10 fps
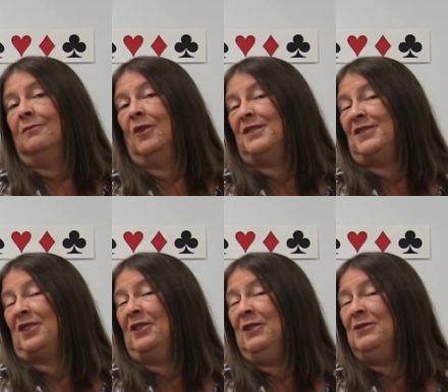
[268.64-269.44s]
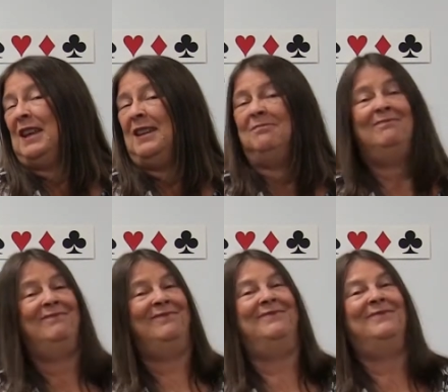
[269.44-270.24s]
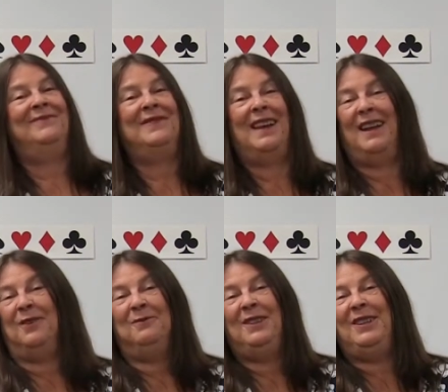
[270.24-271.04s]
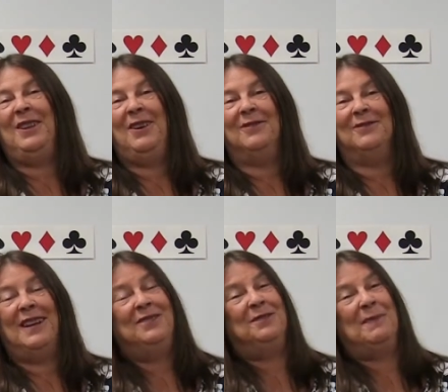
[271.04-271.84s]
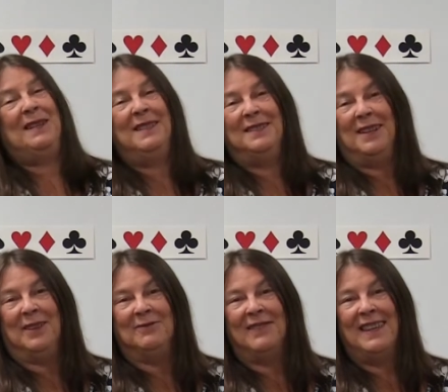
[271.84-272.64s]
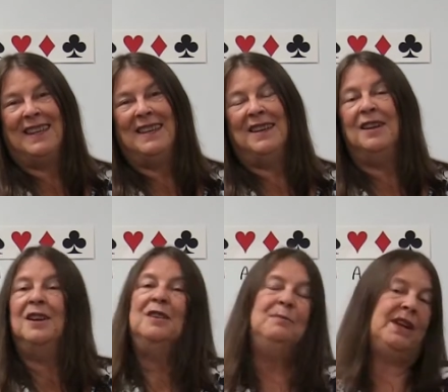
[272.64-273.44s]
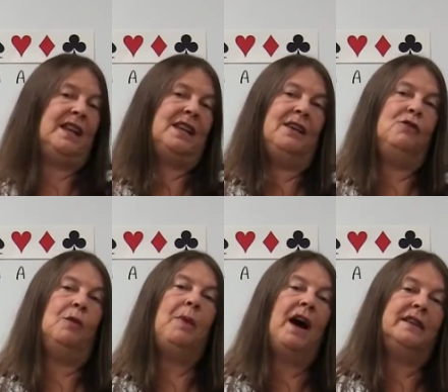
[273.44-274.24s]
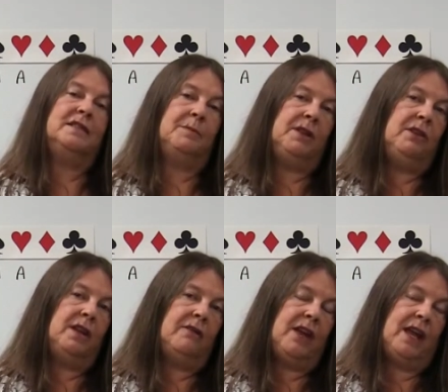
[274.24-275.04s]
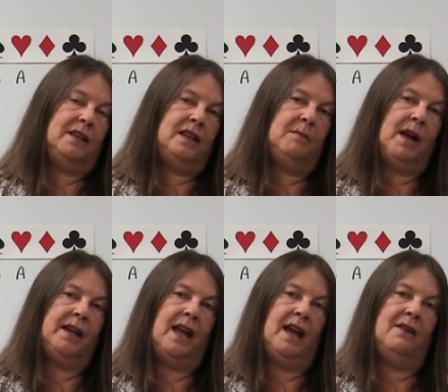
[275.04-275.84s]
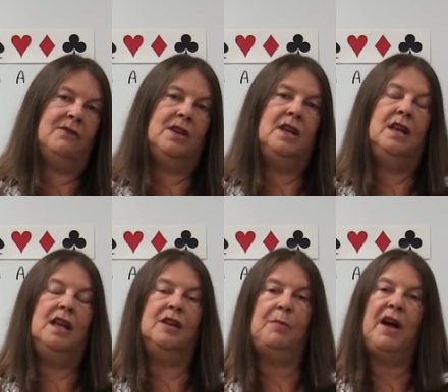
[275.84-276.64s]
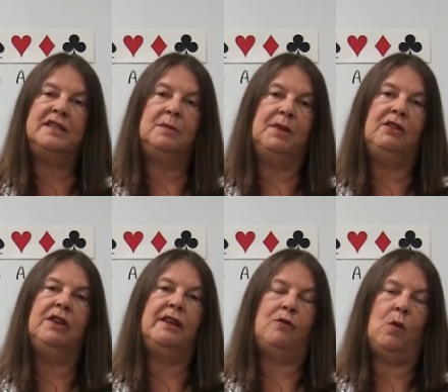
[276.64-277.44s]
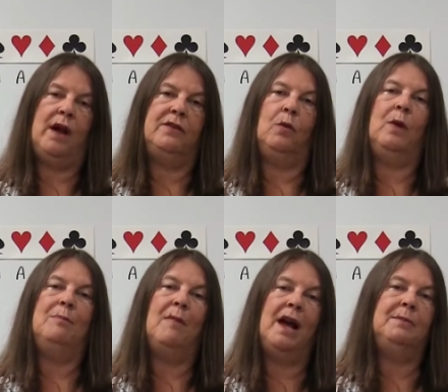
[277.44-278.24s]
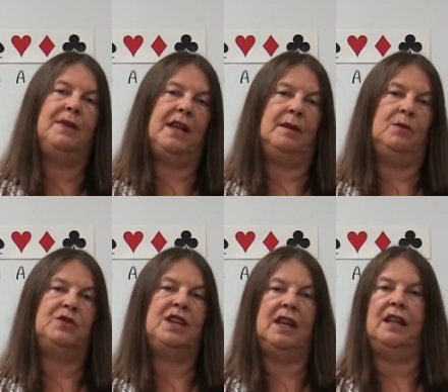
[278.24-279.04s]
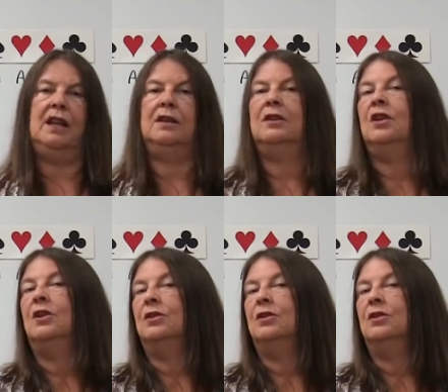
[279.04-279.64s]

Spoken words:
What's declarer's hand? I don't really know. I just made this up. But I gave you a possibility of a hand he might have, and a possibility of a way that we might be able to get in